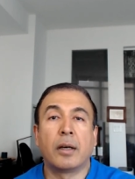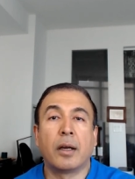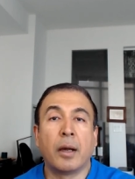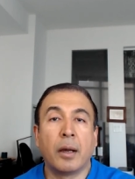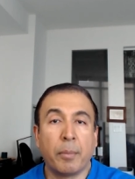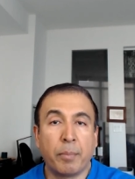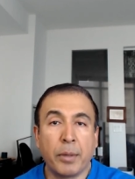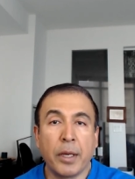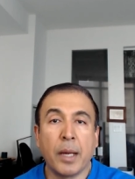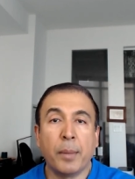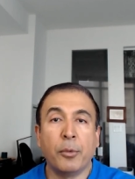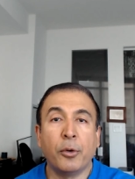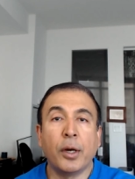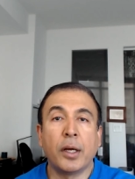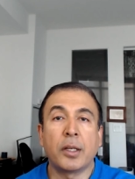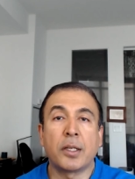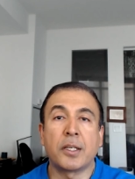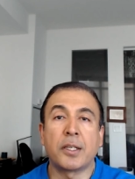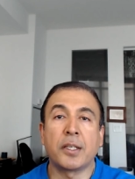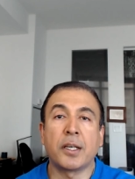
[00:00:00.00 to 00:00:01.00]
BMO
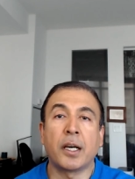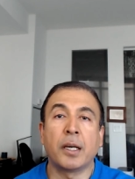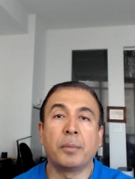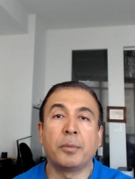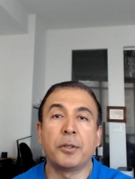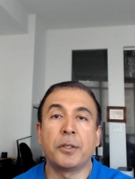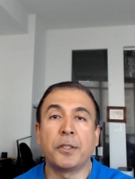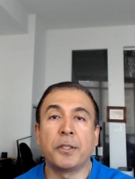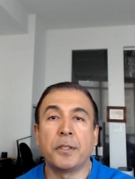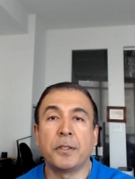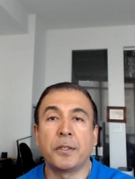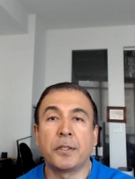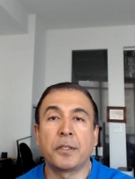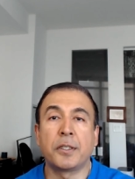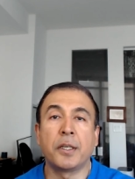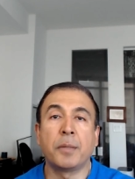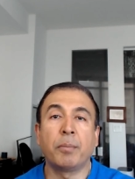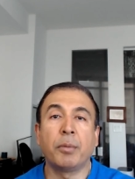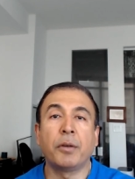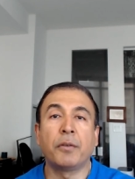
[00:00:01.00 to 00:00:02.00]
and CIBC
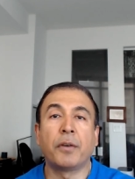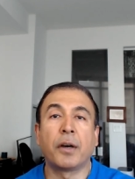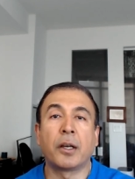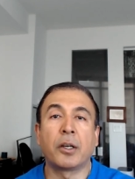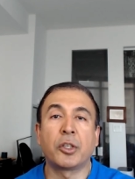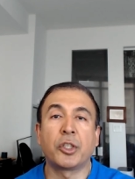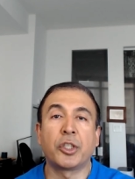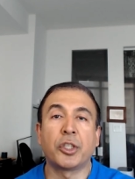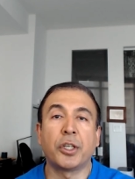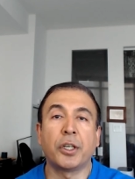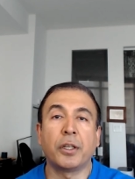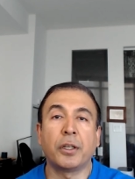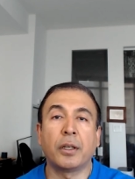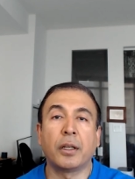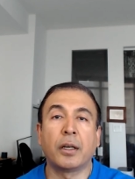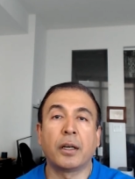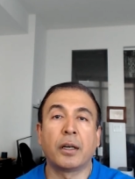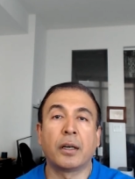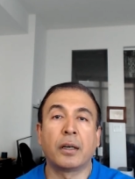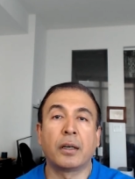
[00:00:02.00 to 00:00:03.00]
Simplii Financial
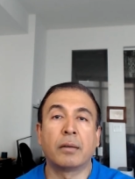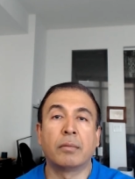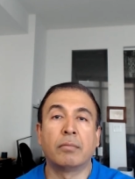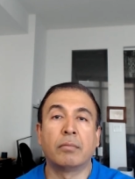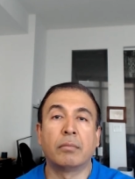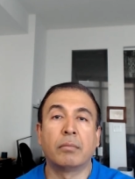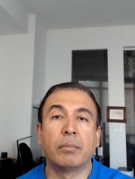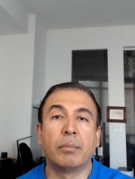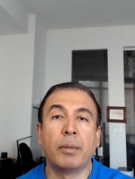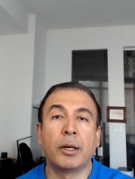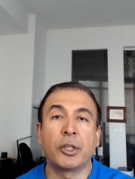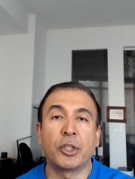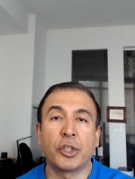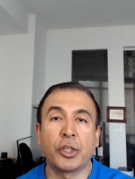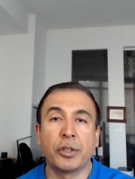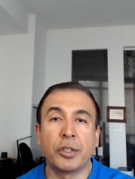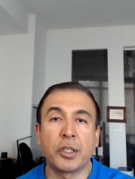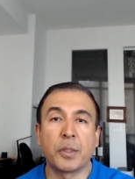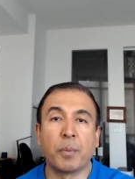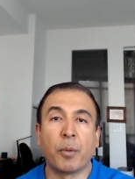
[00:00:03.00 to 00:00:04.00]

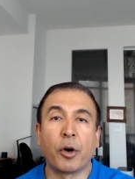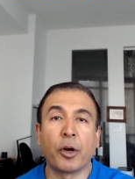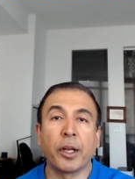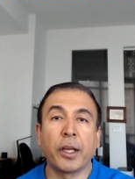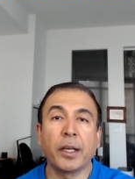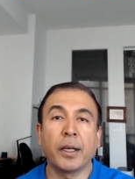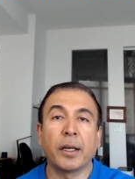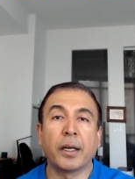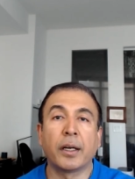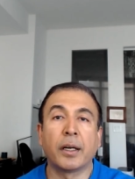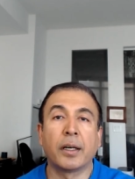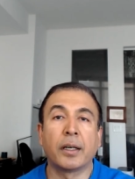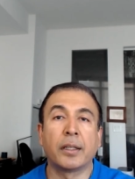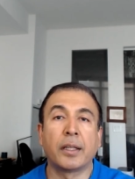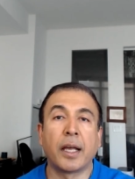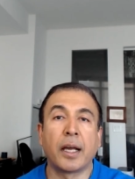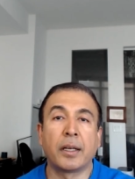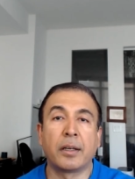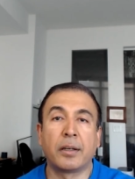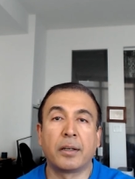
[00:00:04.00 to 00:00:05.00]
mentioned this morning
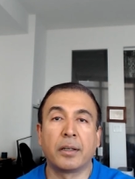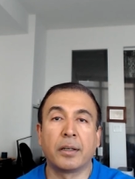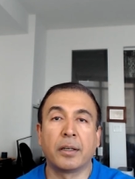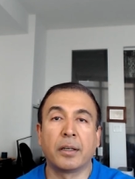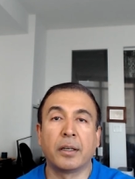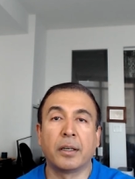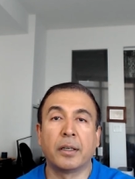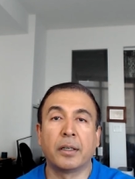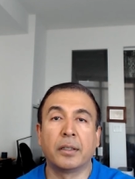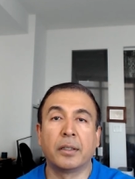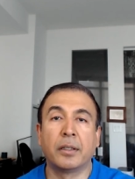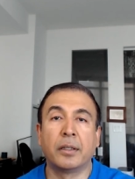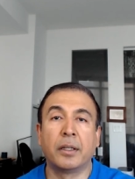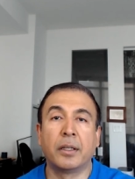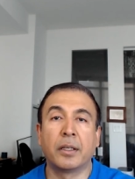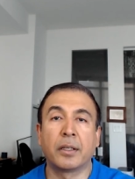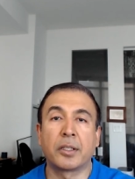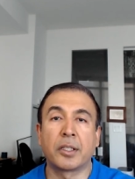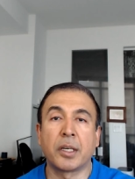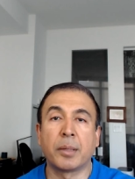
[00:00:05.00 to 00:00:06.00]
that
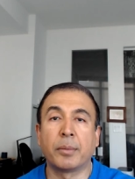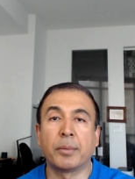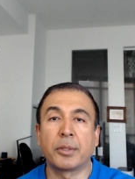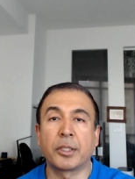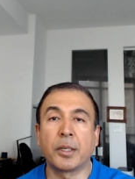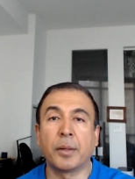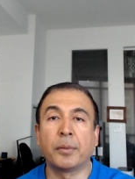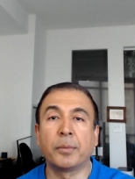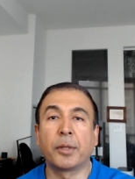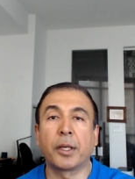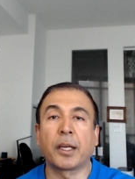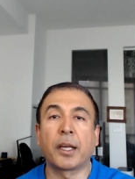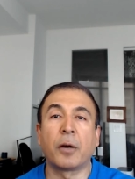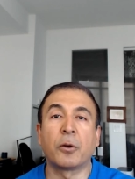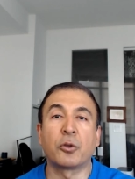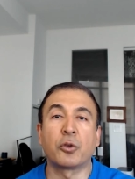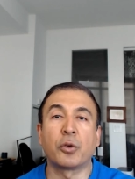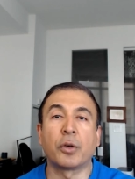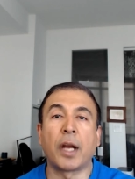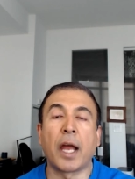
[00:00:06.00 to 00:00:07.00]
some of the
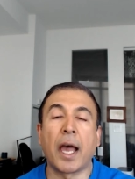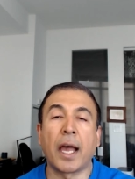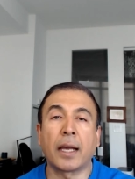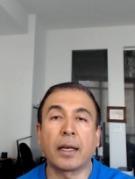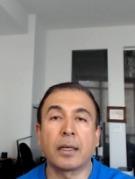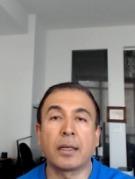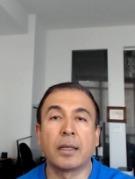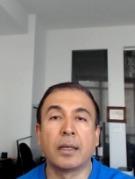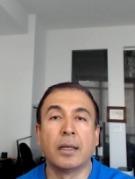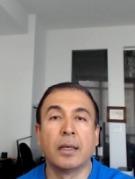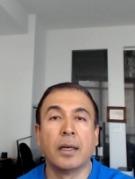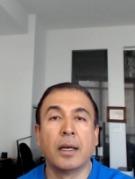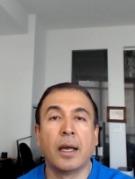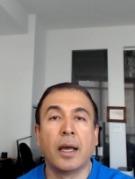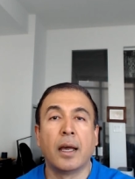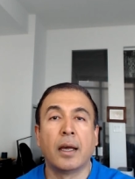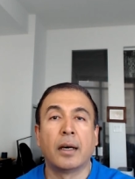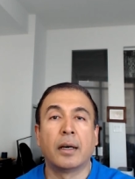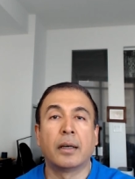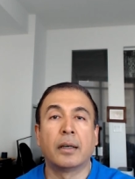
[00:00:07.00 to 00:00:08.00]
accounts were hacked.
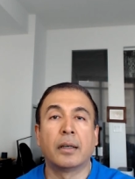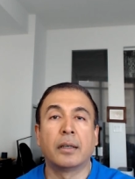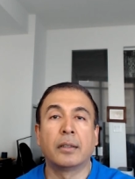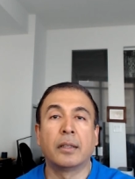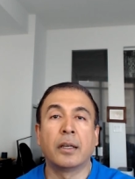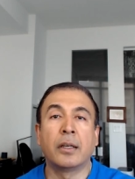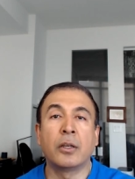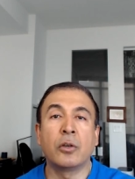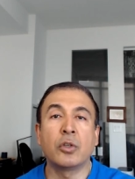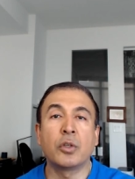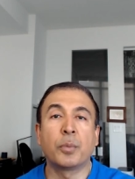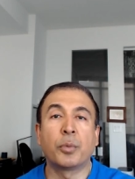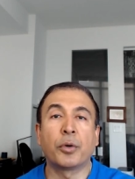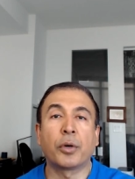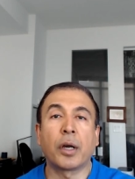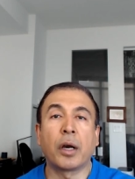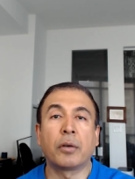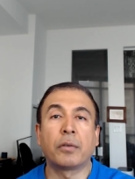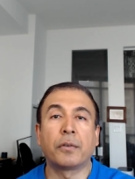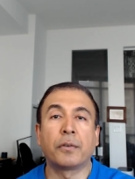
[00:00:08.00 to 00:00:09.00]
The news
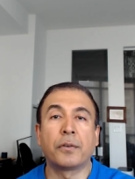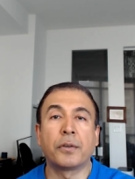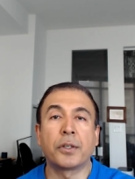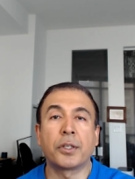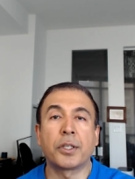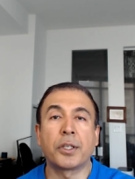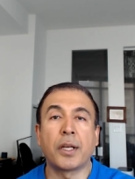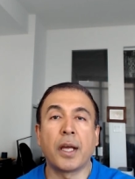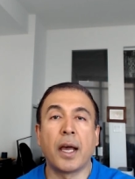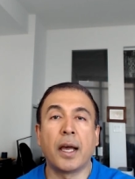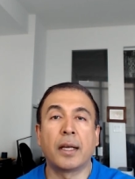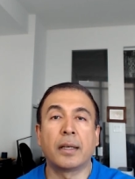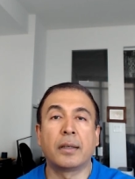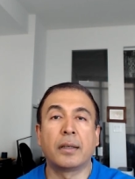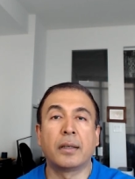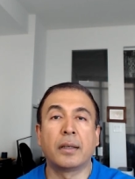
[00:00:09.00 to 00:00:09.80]
broke out first at